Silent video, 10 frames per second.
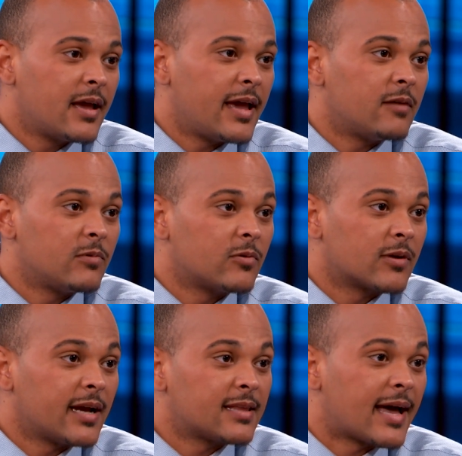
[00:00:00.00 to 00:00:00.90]
and we were
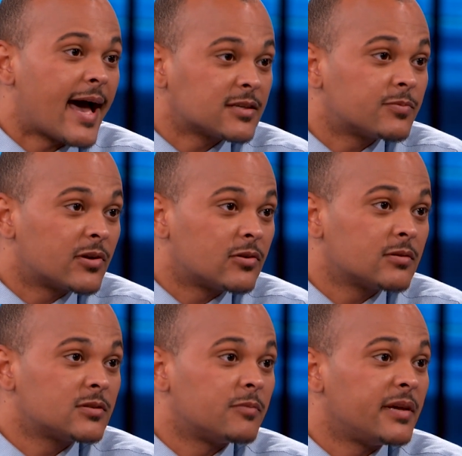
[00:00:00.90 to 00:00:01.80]
at the
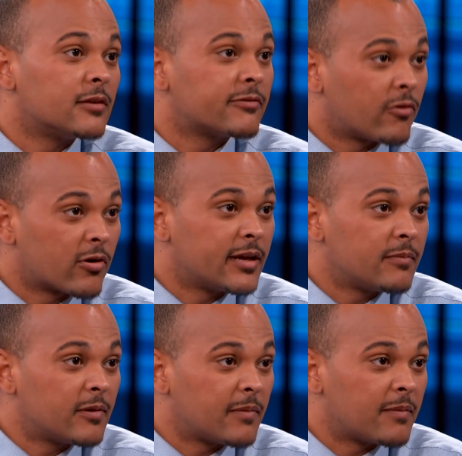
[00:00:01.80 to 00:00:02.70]
hospital to be there for
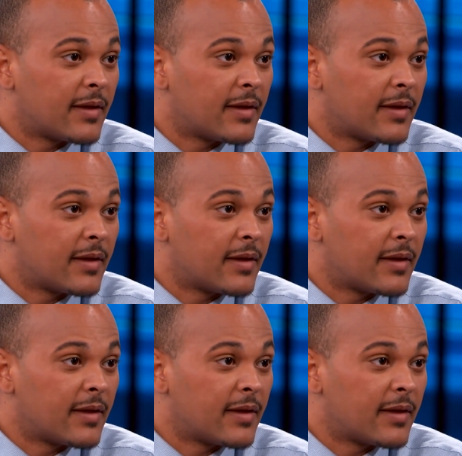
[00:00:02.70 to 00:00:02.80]
him, and my right.